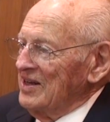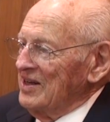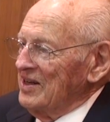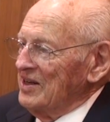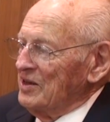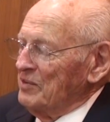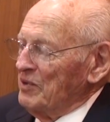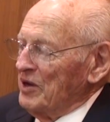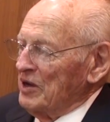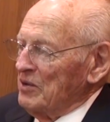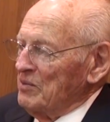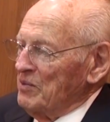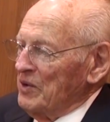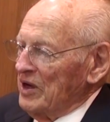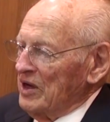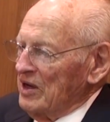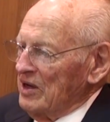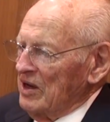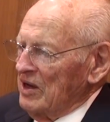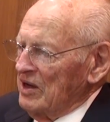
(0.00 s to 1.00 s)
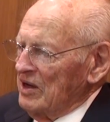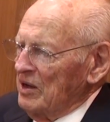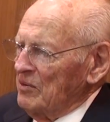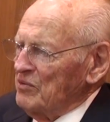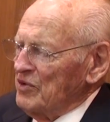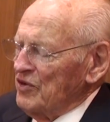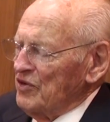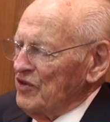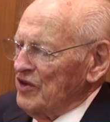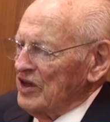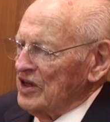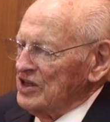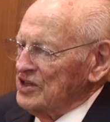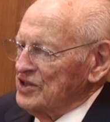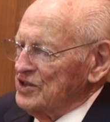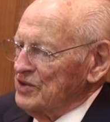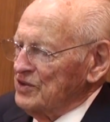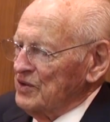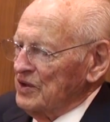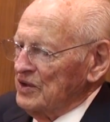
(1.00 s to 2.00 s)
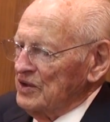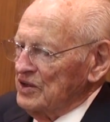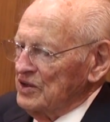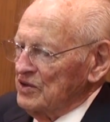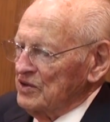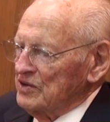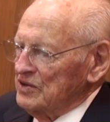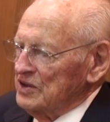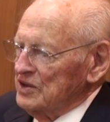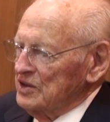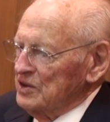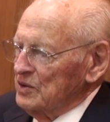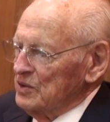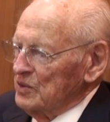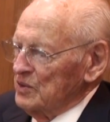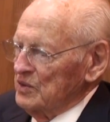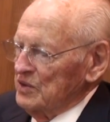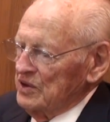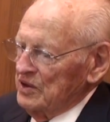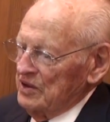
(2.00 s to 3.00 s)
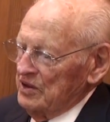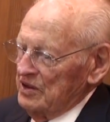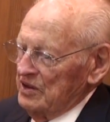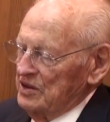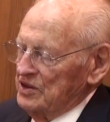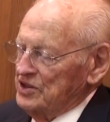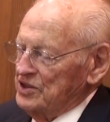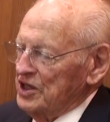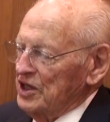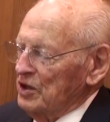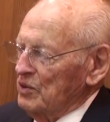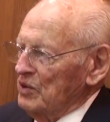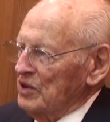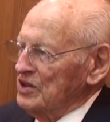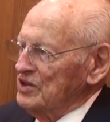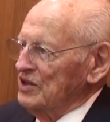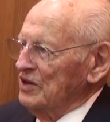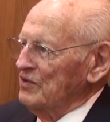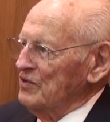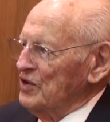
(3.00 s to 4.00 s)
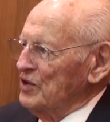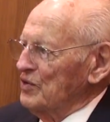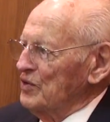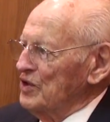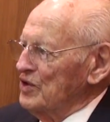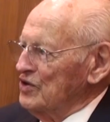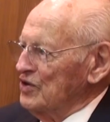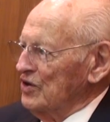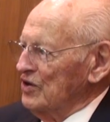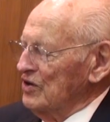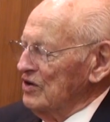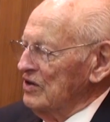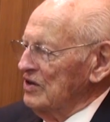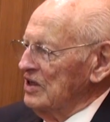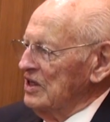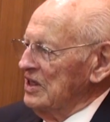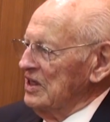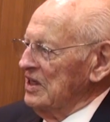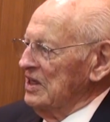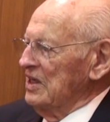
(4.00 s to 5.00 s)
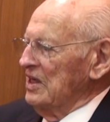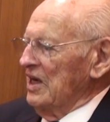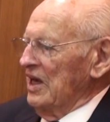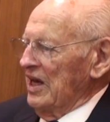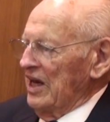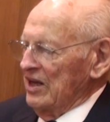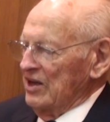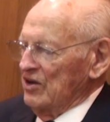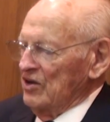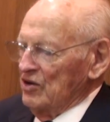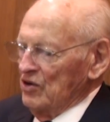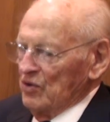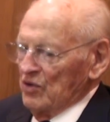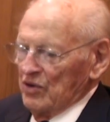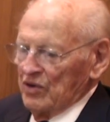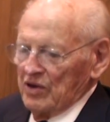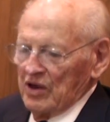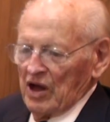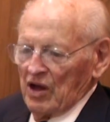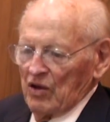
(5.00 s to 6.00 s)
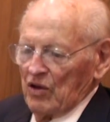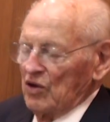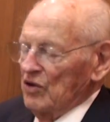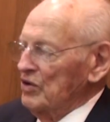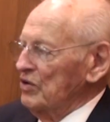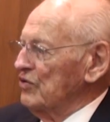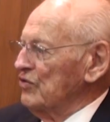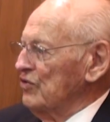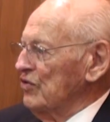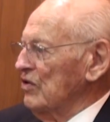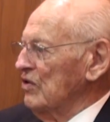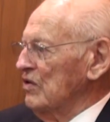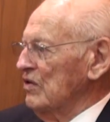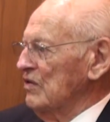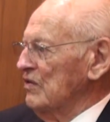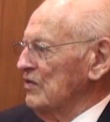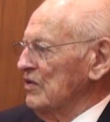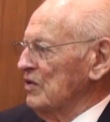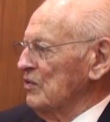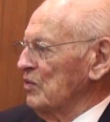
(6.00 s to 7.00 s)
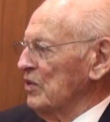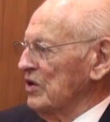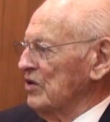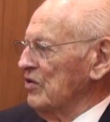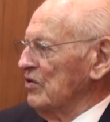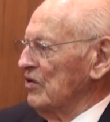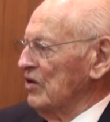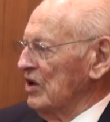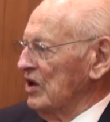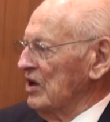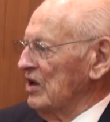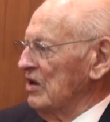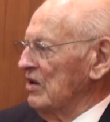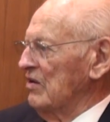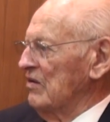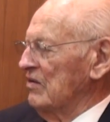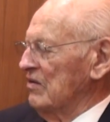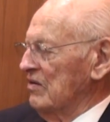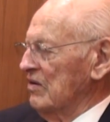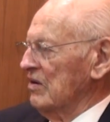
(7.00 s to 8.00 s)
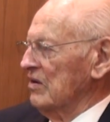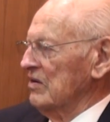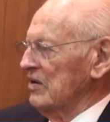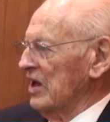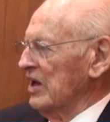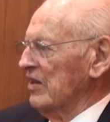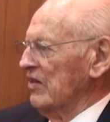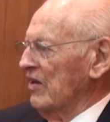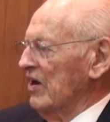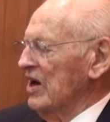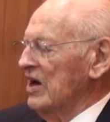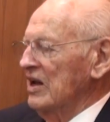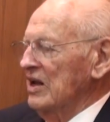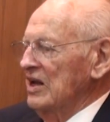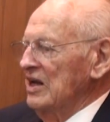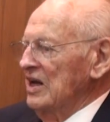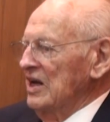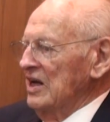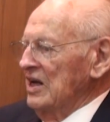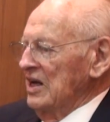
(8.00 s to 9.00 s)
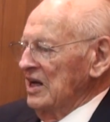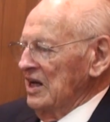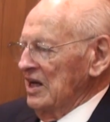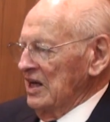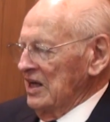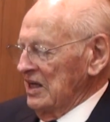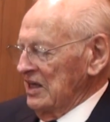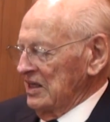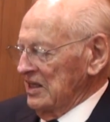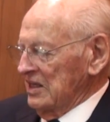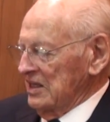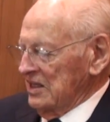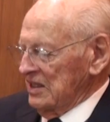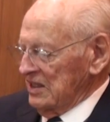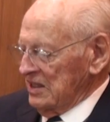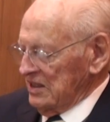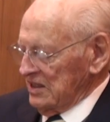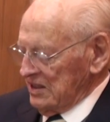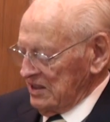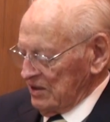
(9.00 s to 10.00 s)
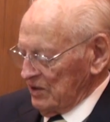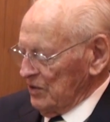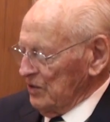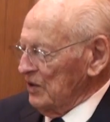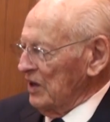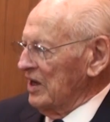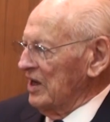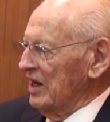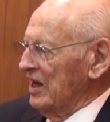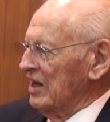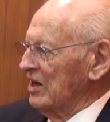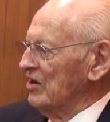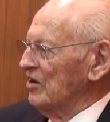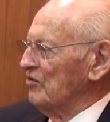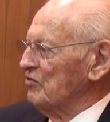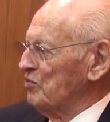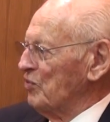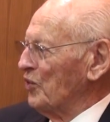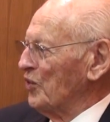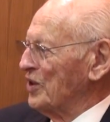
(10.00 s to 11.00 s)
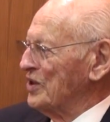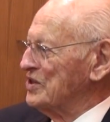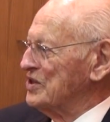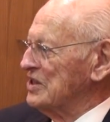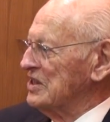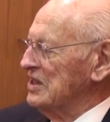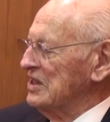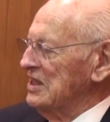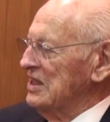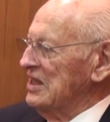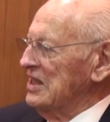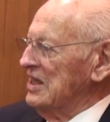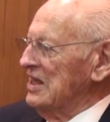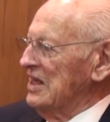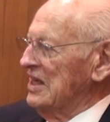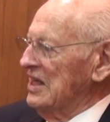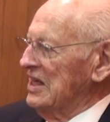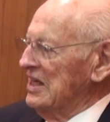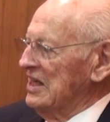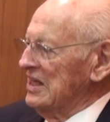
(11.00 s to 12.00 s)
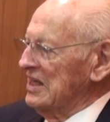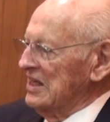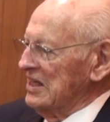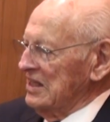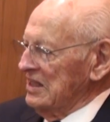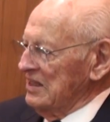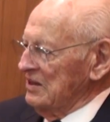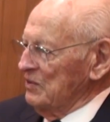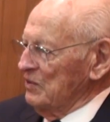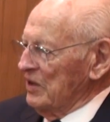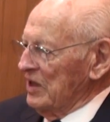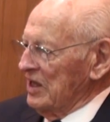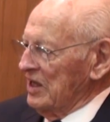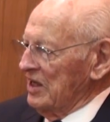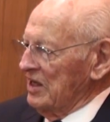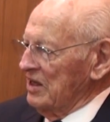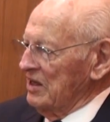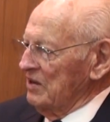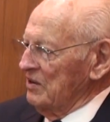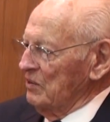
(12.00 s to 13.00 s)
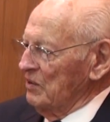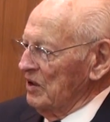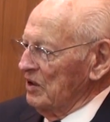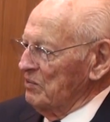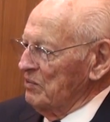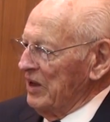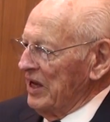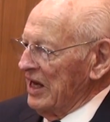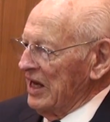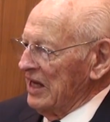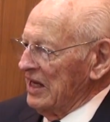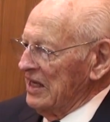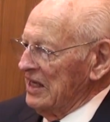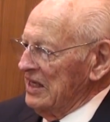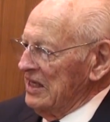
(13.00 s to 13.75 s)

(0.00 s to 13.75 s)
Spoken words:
it's been a number of things. The sequence of your return had to do with how long you served and what you did and things like that. And so I had enough points. And when I went back,